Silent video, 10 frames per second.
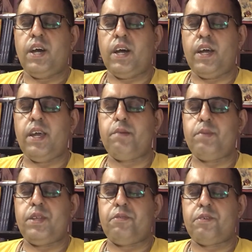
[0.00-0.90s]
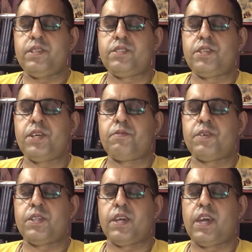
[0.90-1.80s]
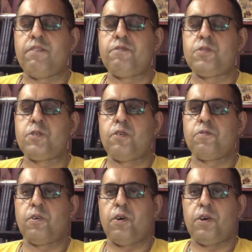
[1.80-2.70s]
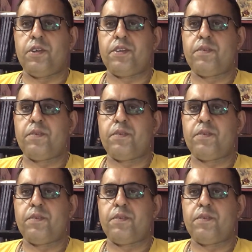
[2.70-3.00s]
I am entrusted with the gifts of God.